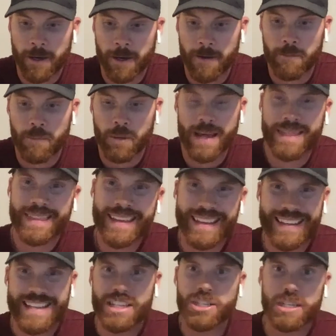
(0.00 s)
But I think
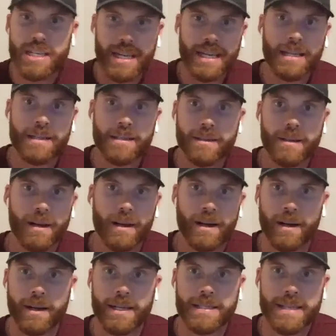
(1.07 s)
each kid,
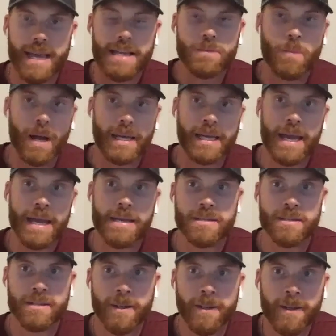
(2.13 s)
it's case by
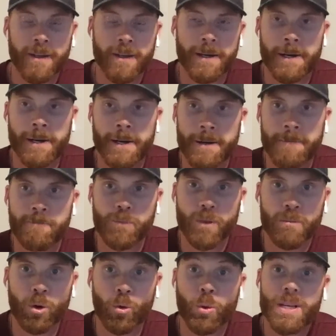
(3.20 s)
case.
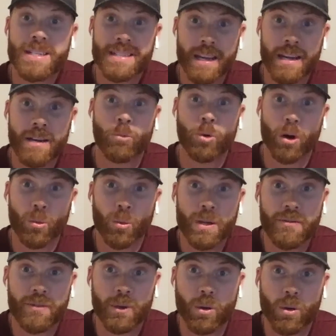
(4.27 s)
But we send them where we
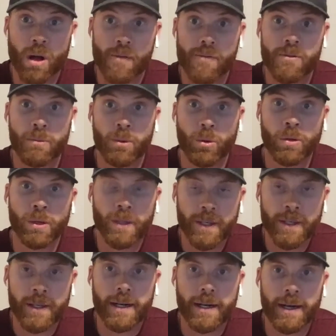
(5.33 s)
feel comfortable,
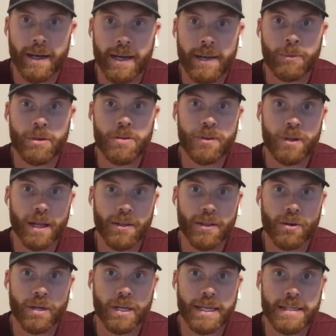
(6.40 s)
and we feel like they're going to get